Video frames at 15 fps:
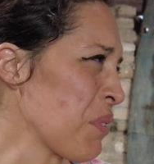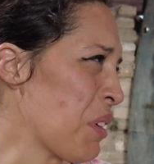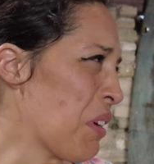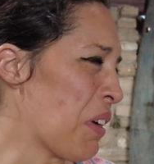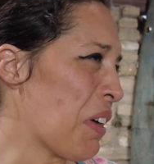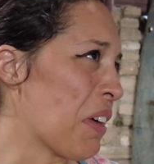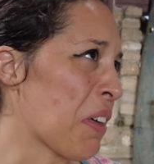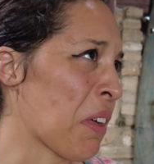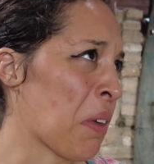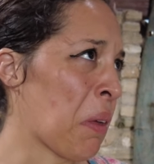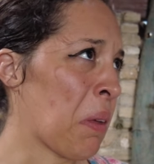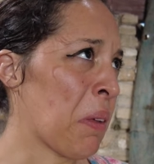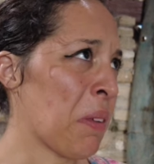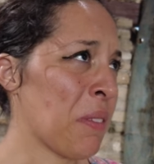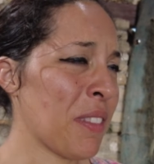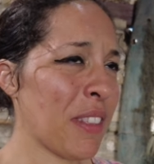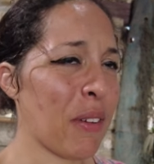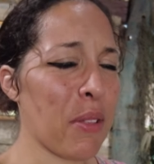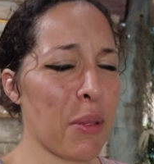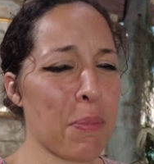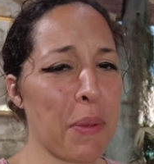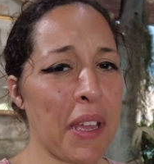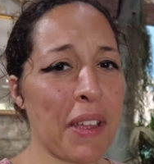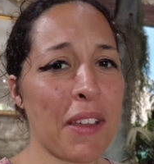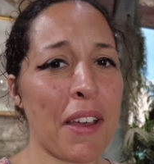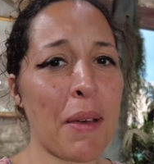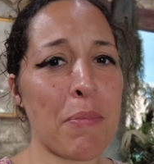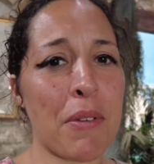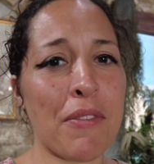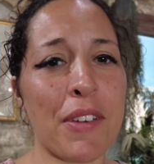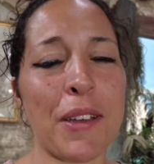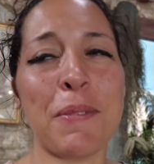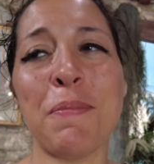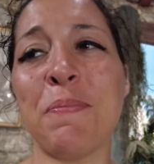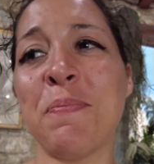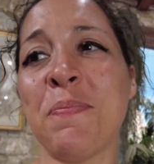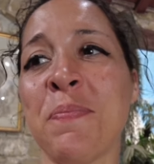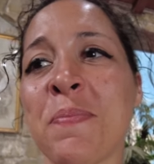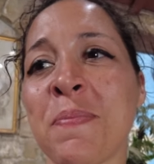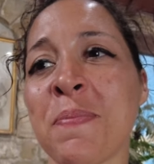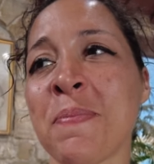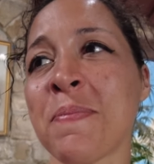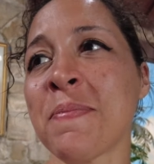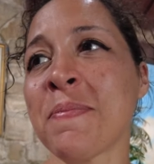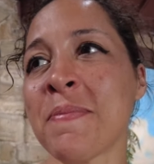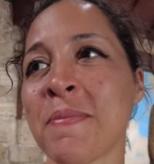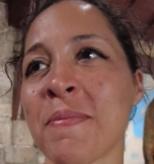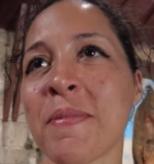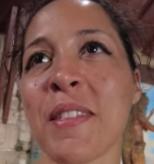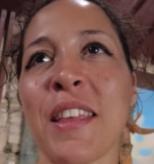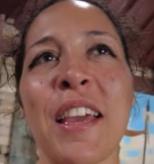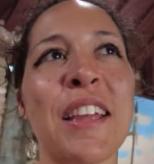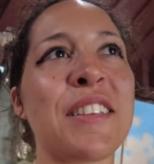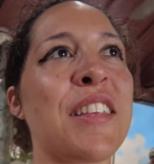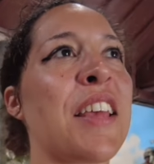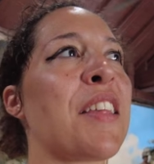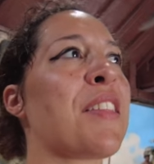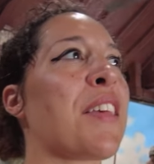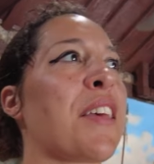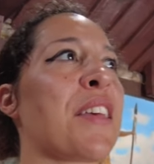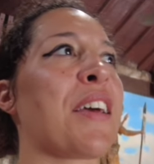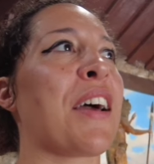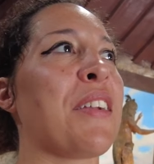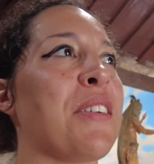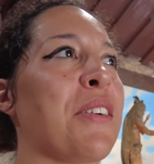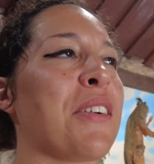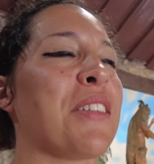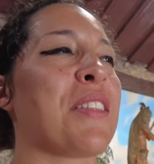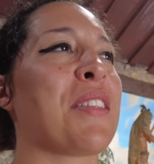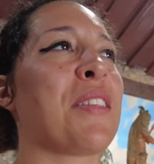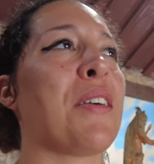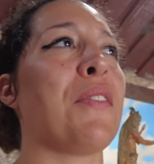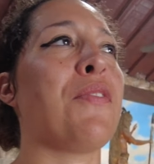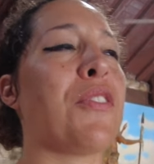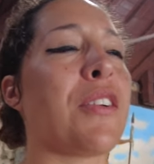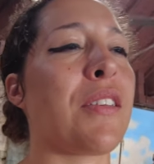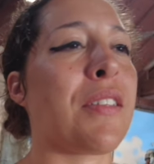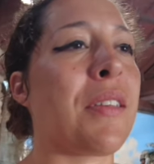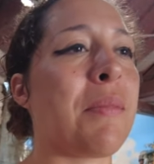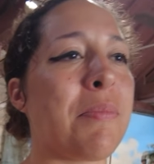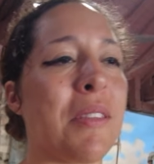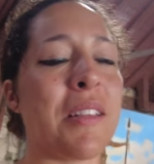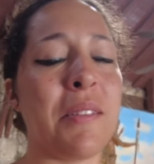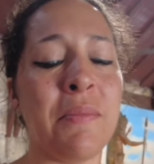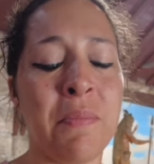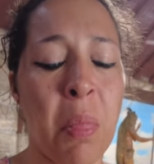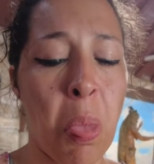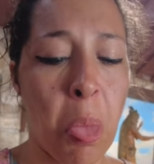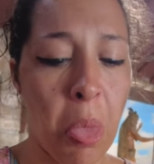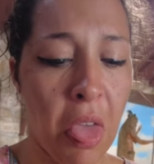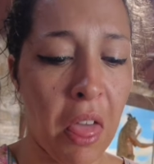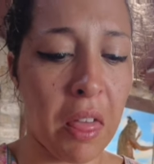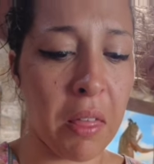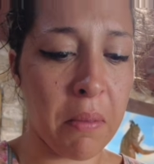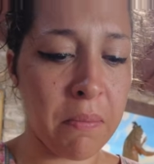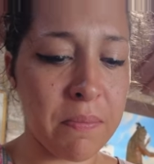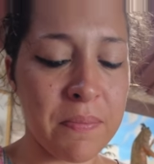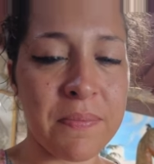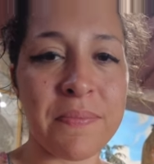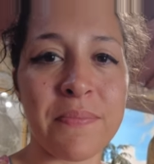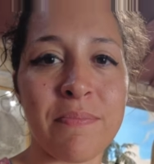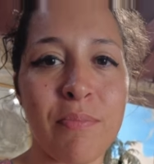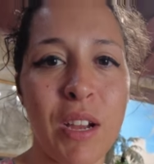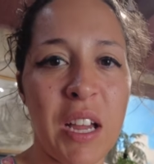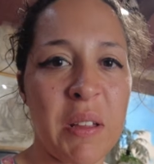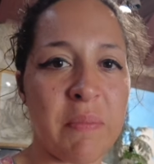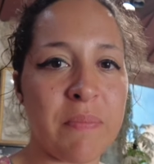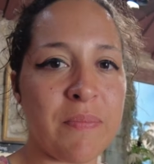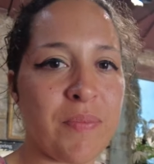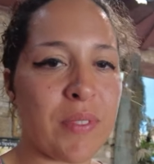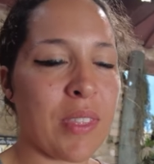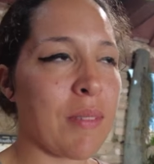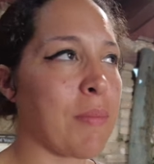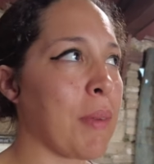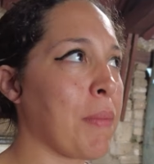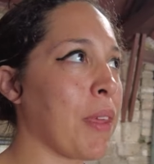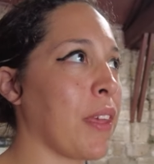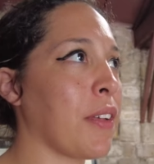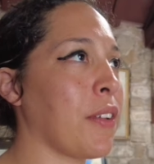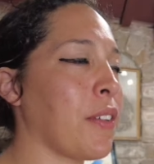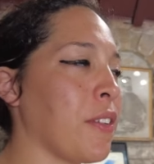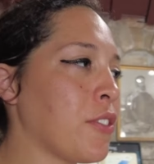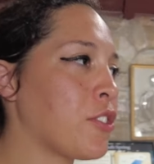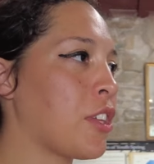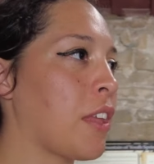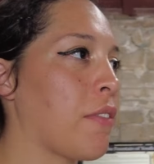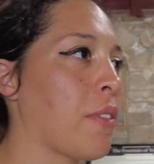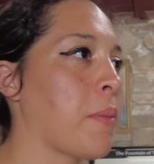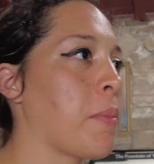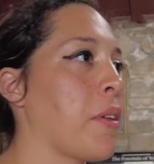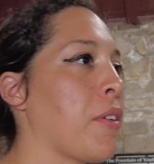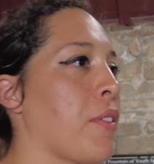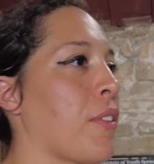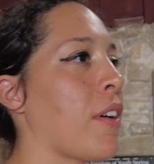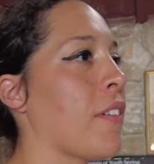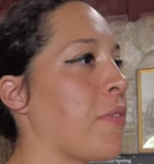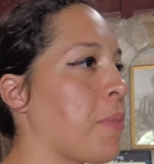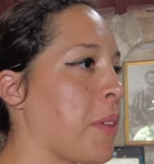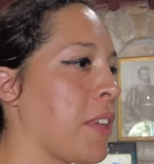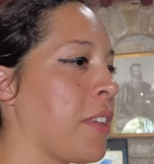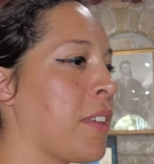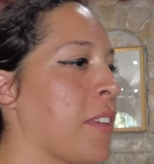Ugh, that was a big cup of it. It tastes like, I don't know, it's sulfur or something. Ugh, but. Maybe it'll shave some years off me.